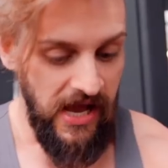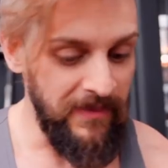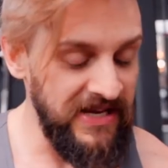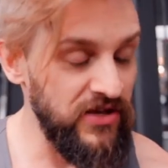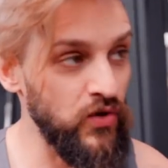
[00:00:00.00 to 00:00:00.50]
I
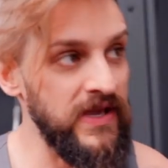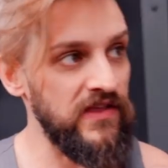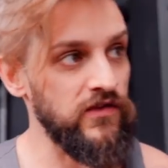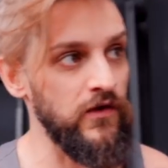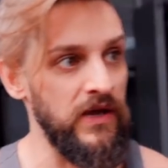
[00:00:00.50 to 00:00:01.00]
mean, you can
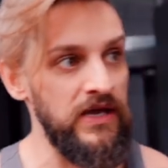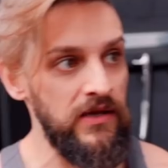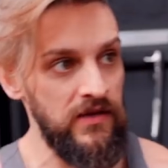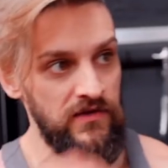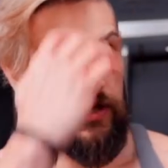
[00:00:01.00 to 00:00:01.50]
get through it.
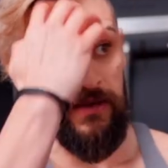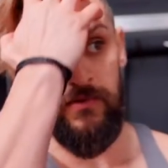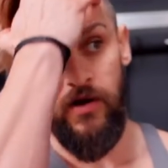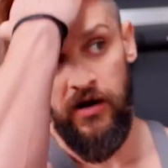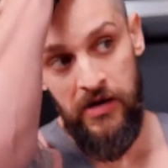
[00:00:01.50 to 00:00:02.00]
Don't get
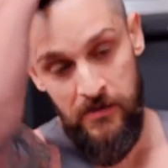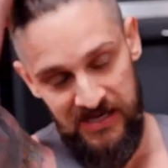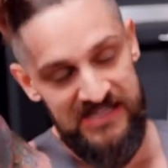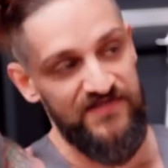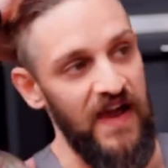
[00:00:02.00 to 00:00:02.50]
me wrong,
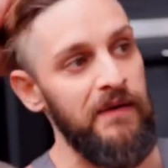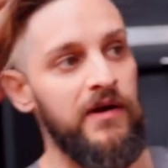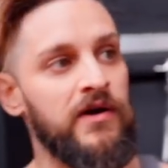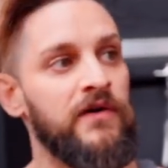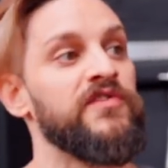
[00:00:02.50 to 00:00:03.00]
but it's
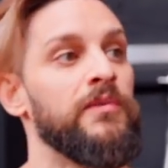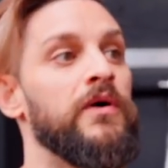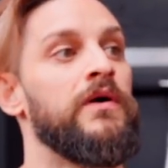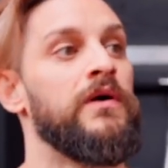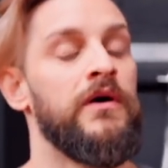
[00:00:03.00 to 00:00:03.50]
very
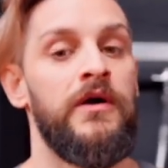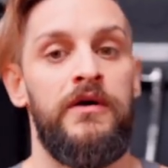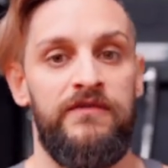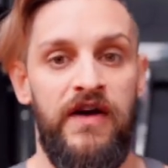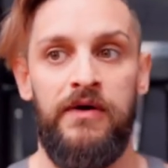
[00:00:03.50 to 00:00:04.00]
uncomfortable.
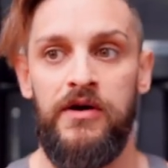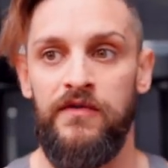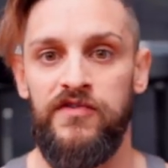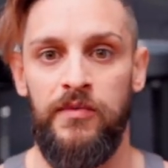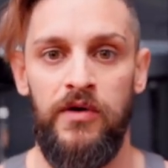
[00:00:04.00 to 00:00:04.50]
Yeah. Very
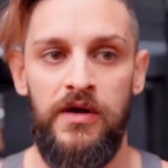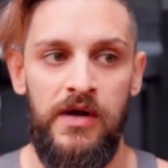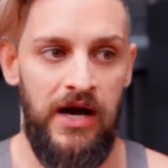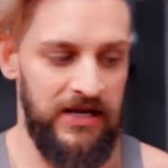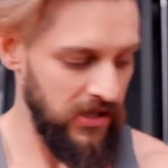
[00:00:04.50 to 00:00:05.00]
uncomfortable.
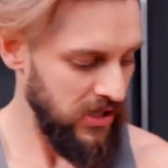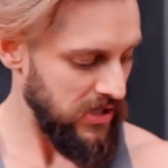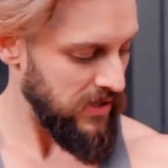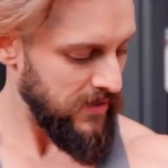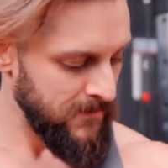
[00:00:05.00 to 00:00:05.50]
That's and
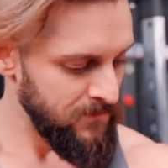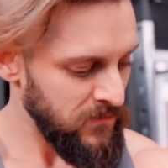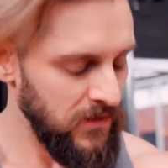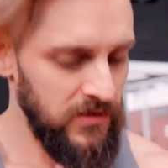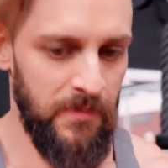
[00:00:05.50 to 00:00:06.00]

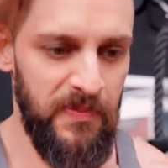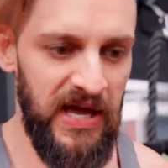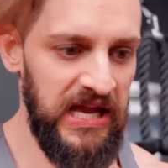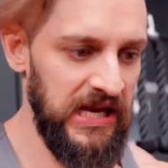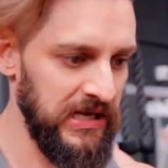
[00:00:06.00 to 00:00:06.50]
the, the
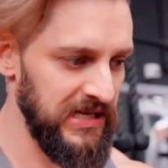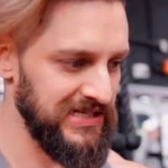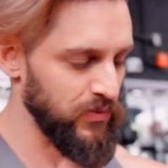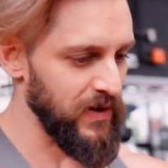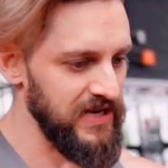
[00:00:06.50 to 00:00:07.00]
pain
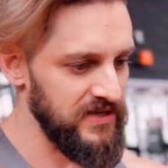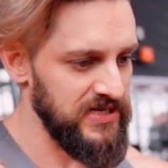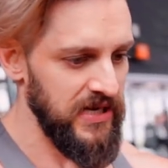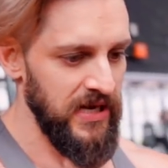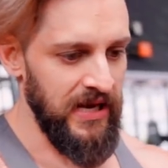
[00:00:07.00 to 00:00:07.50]
is weird.
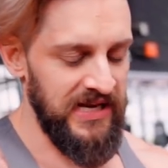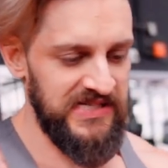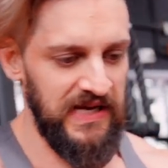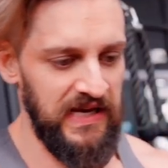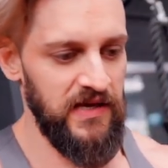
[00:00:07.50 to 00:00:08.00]

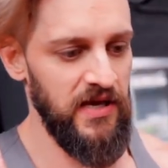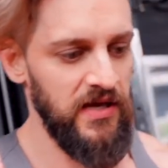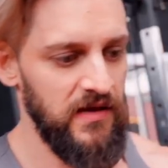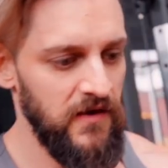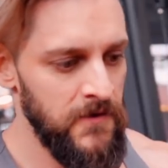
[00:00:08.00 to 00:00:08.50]
It's like
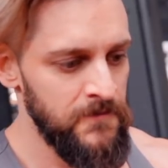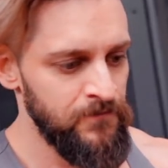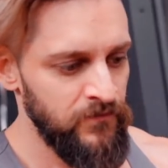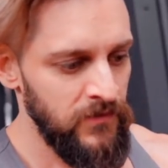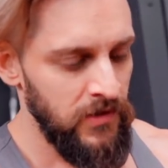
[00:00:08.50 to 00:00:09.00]

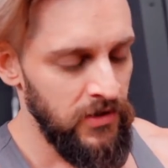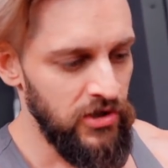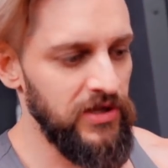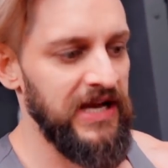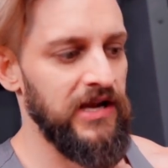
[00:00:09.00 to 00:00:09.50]

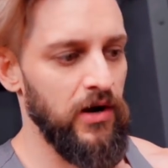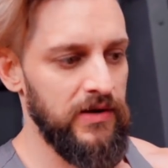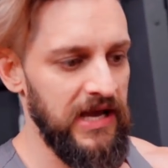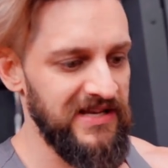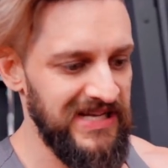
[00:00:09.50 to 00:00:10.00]
you're like
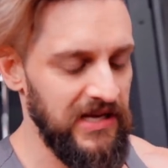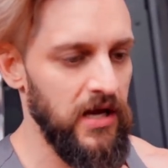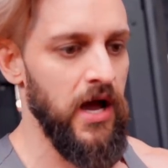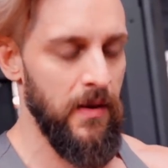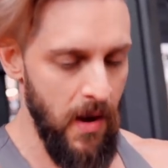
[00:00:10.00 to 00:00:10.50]
okay, it's like
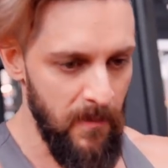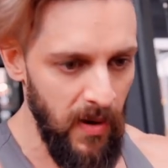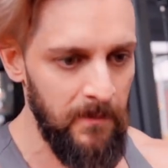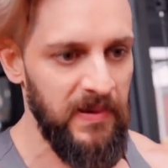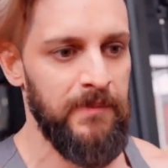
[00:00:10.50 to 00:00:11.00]
a, a,
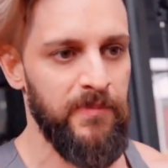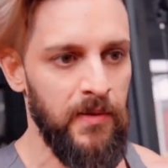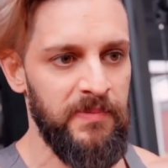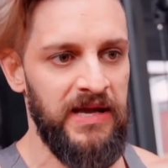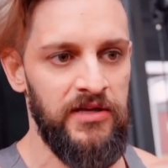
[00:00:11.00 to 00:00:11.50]
pump pain,
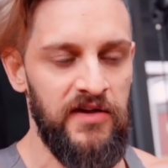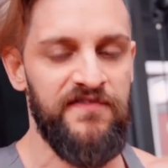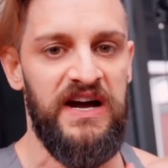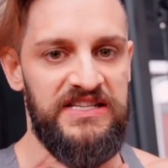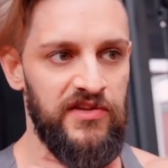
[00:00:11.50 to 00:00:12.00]
pump pain that you're
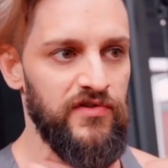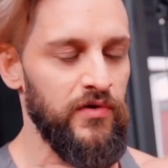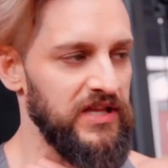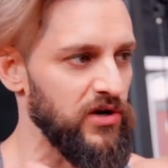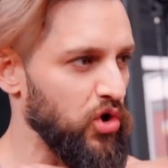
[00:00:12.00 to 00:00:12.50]
fighting
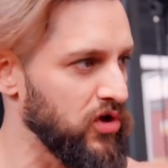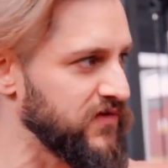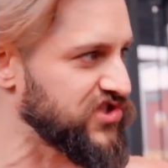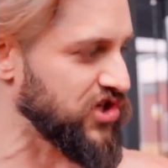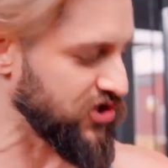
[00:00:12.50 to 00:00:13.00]
through, and then all
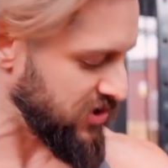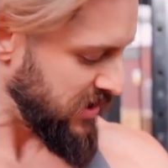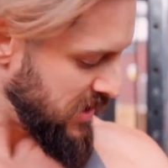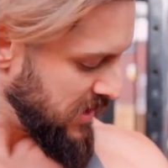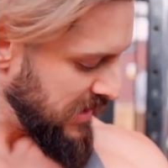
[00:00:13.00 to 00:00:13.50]
of a sudden,
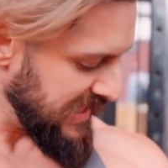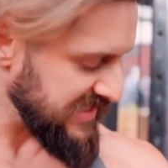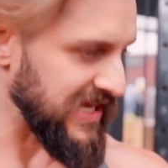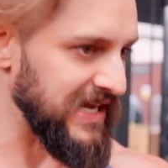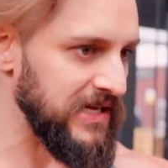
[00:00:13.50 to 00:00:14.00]

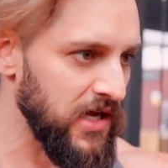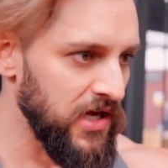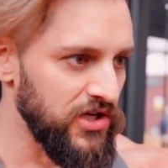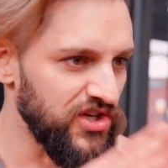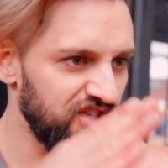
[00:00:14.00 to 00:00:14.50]
it's like
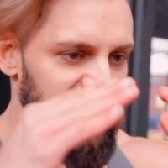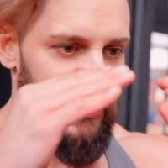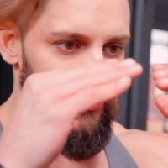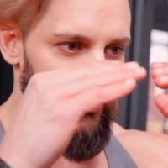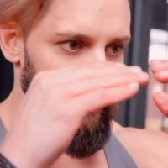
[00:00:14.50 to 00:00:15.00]
your
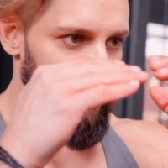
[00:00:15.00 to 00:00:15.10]
skin just